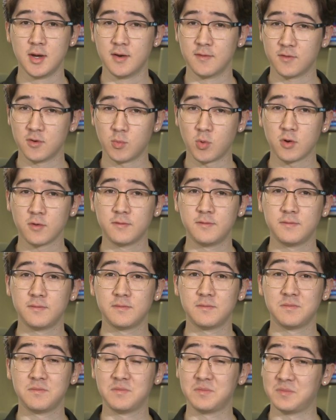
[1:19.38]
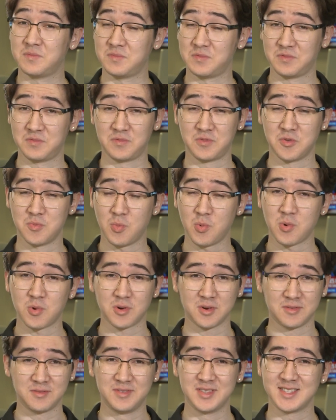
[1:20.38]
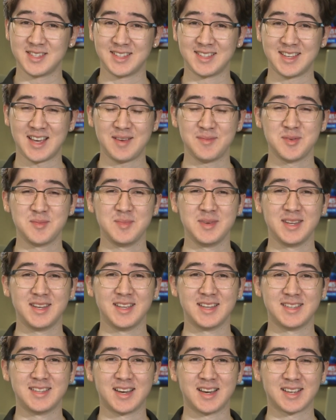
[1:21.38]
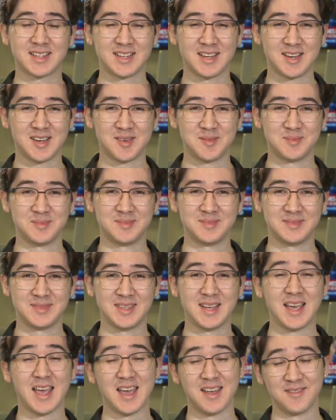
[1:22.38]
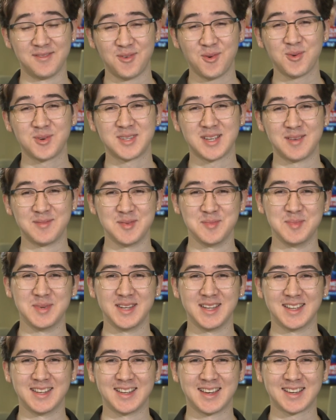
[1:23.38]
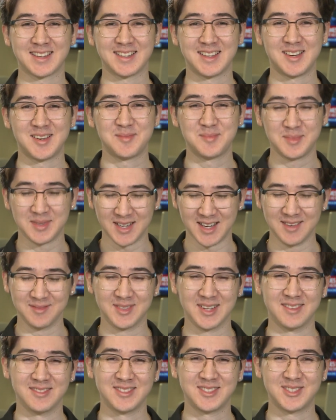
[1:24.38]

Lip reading: For more, visit TommyMedia.com. And for TommyMedia.com, I'm Kevin